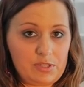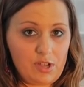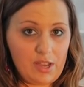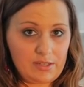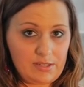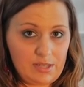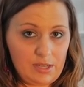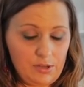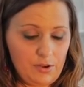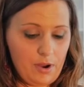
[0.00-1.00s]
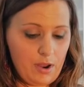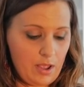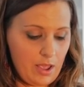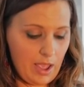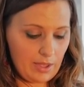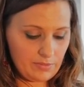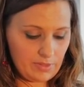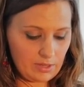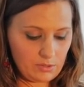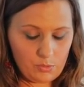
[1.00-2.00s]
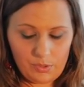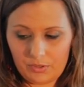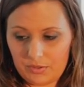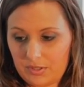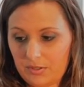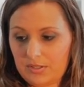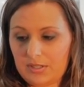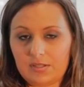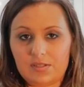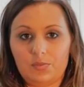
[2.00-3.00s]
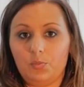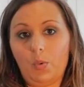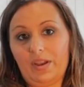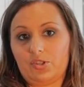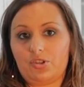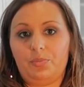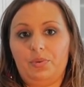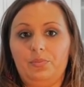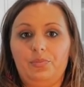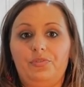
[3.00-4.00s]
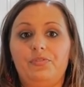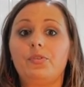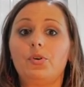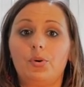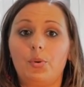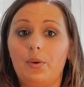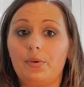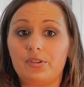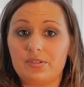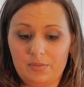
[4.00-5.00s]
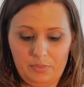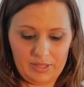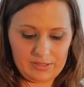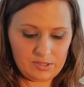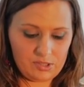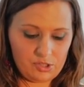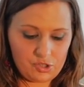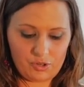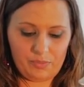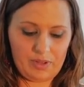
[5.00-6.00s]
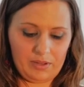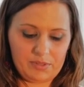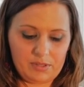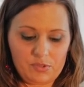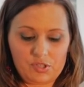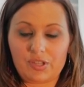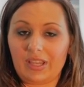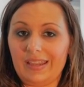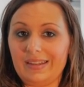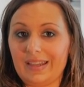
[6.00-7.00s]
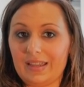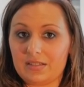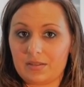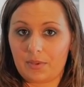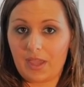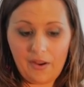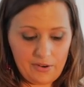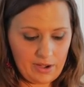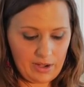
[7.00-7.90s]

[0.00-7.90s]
diced here. And then we also did some wet chopping before where we used the blender to chop up some zucchini and some carrot.